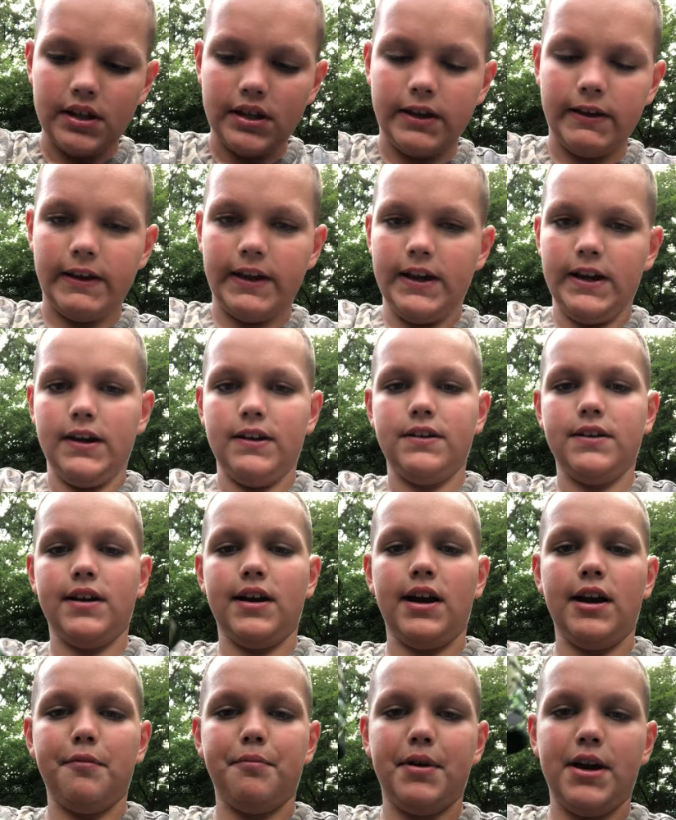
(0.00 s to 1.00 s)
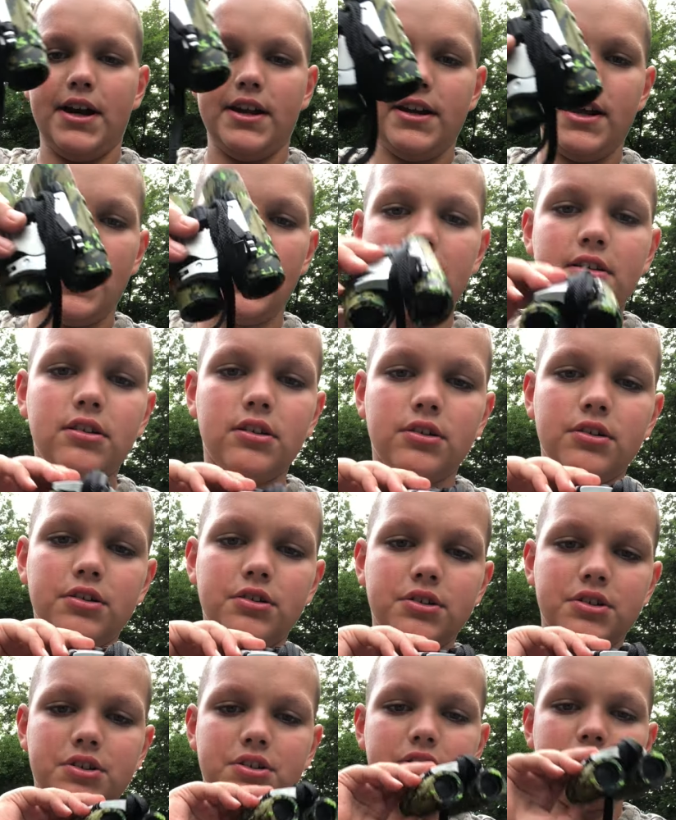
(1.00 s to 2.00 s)
And I have
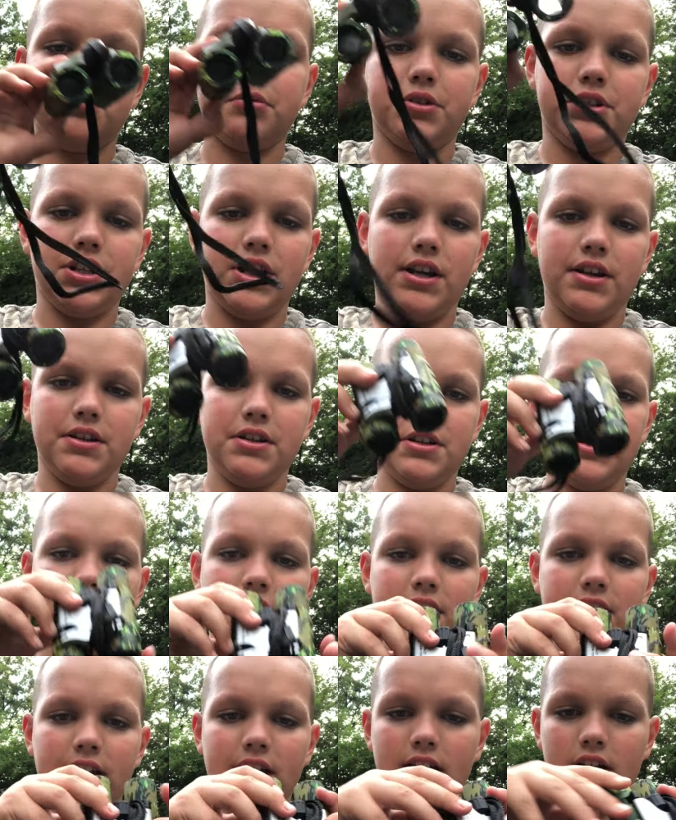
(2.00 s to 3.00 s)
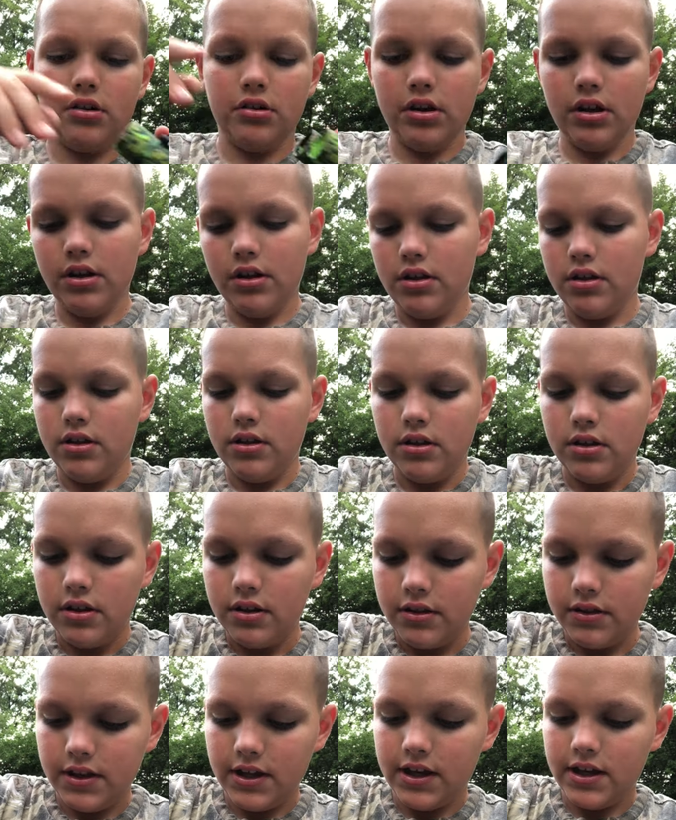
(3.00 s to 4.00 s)
binoculars, which I had to take out.
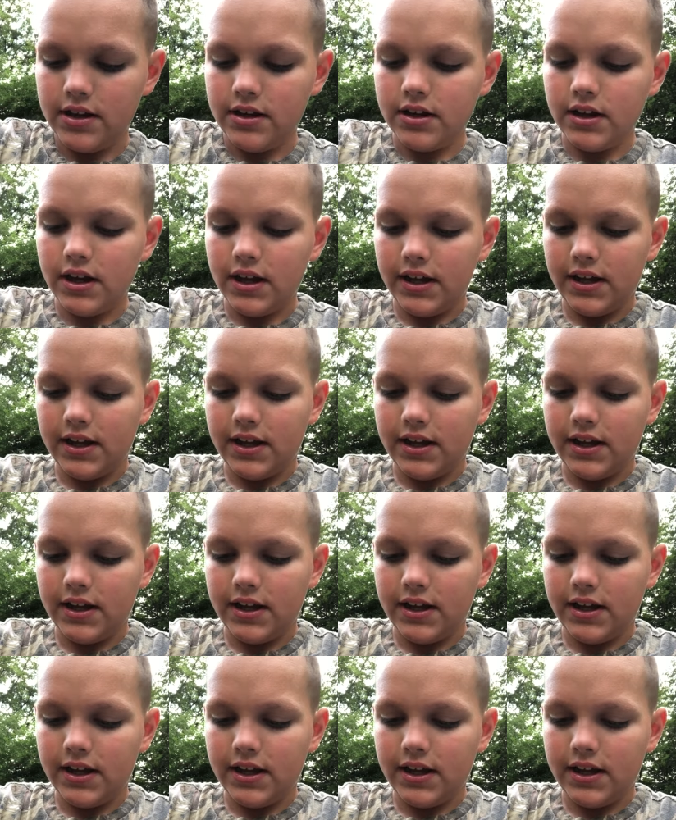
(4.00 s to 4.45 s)
Then I